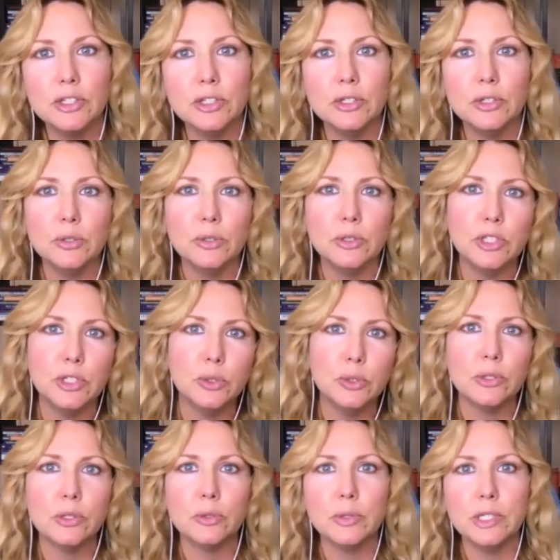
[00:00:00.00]
two
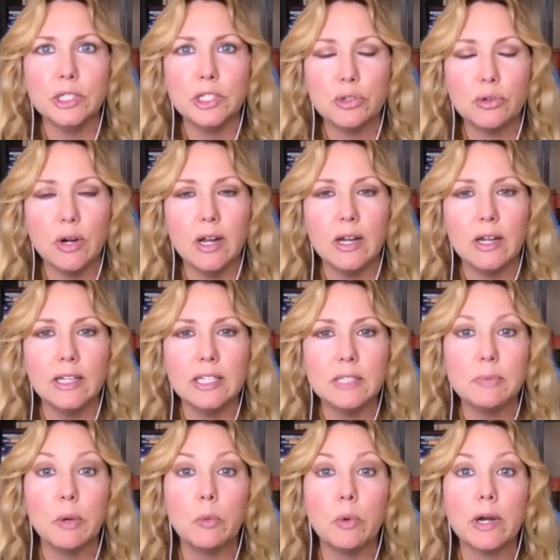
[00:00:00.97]
or three
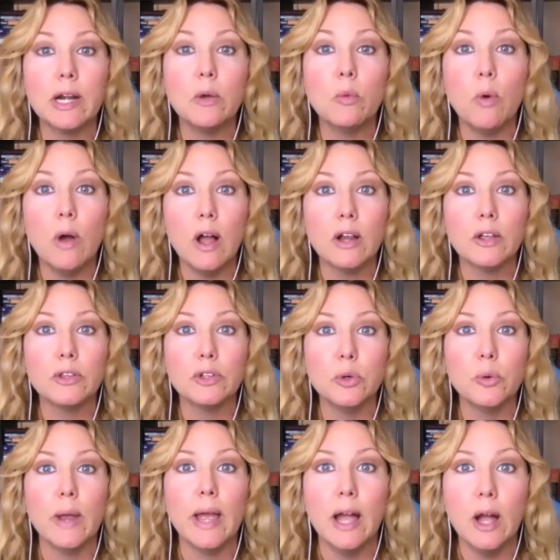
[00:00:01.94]
tries, but we're going to walk
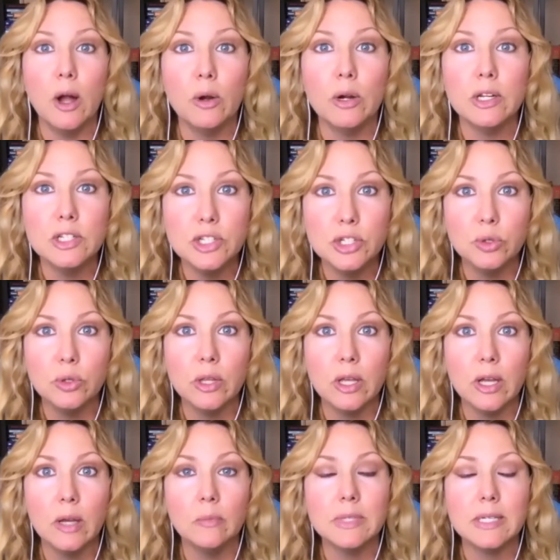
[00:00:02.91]
through how to do
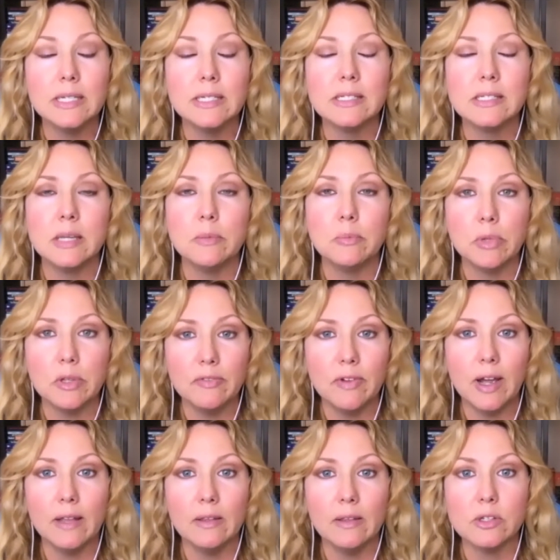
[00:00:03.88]
them to
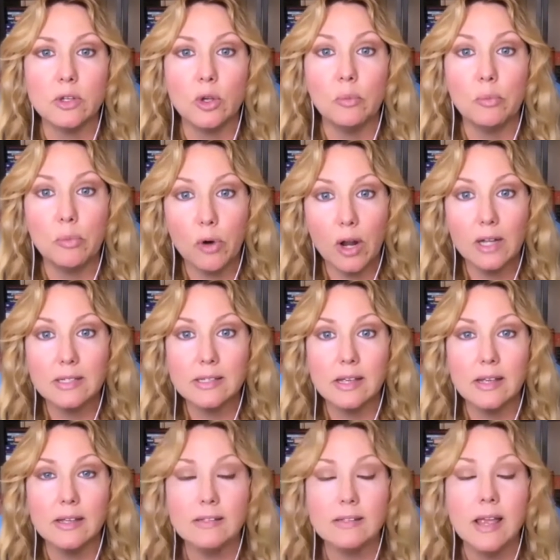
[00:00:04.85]
simplify this whole
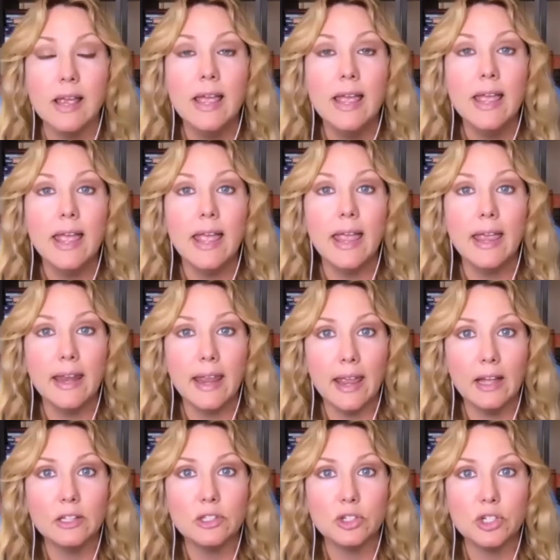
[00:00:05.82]
process and
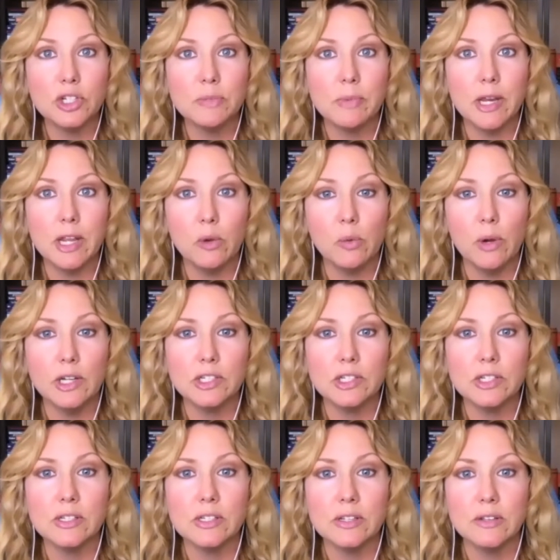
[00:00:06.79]
answer as many
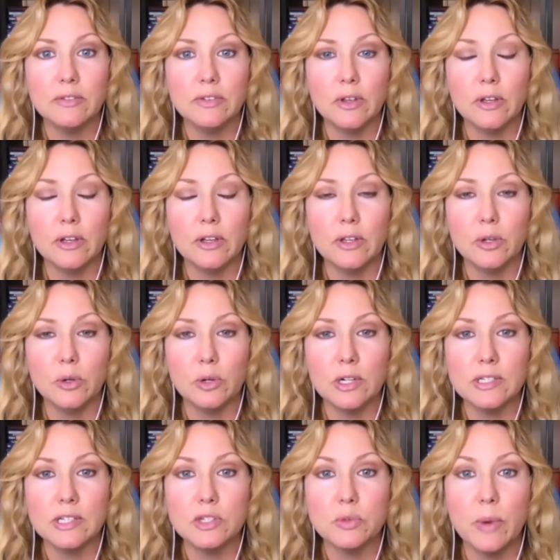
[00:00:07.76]
questions of
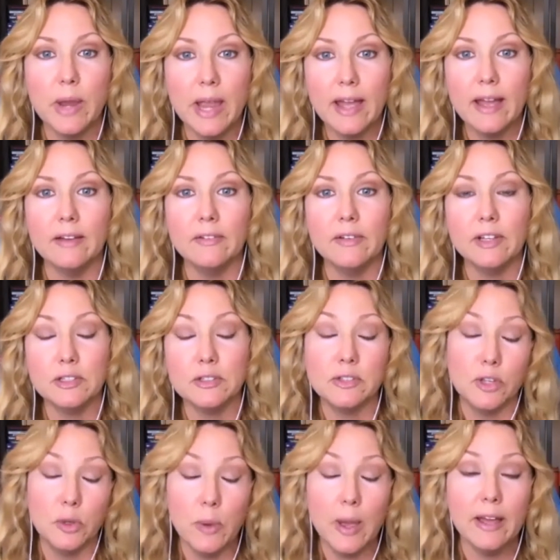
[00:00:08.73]
yours as
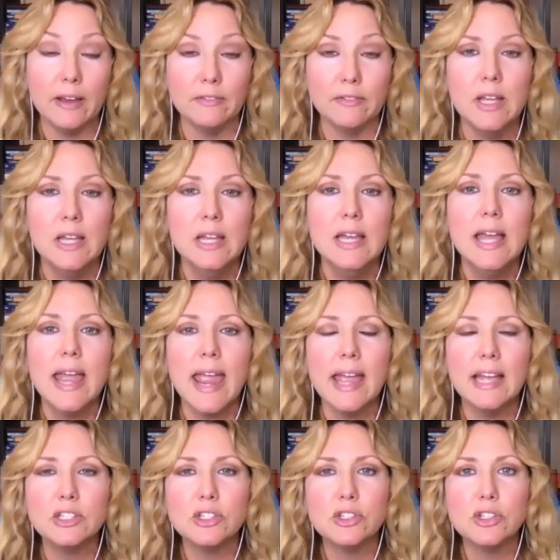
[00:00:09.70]
you have.
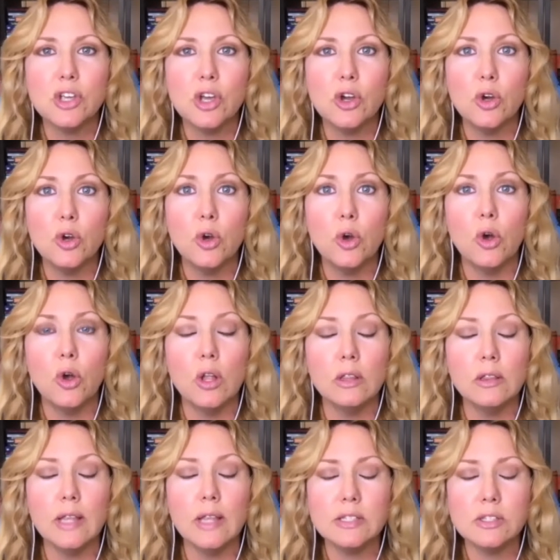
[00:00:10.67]
And so
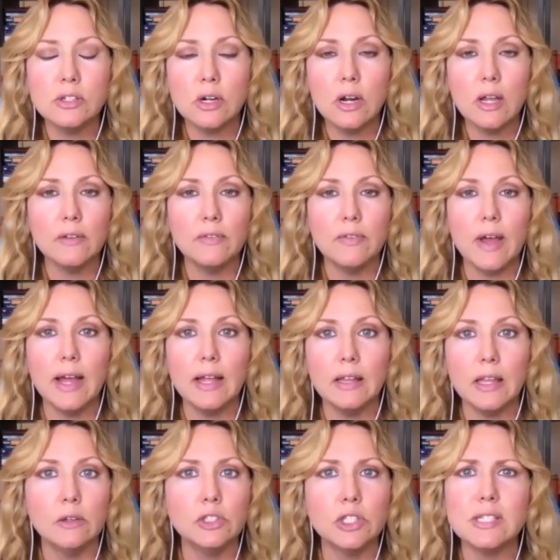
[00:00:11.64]
let's start off,
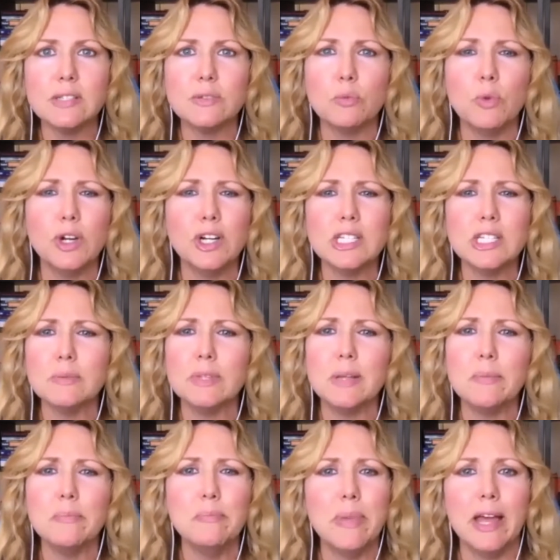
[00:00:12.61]
Eileen, just what are some of
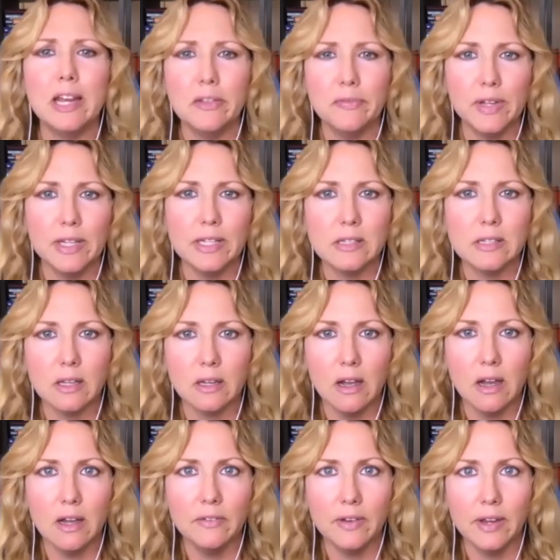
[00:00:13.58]
the benefits of the
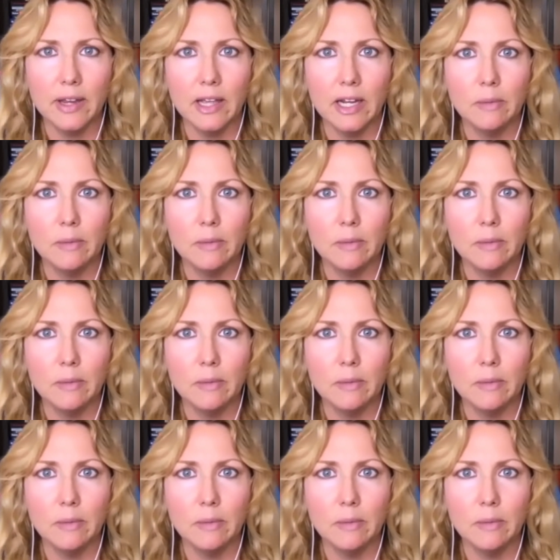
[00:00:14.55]
coffee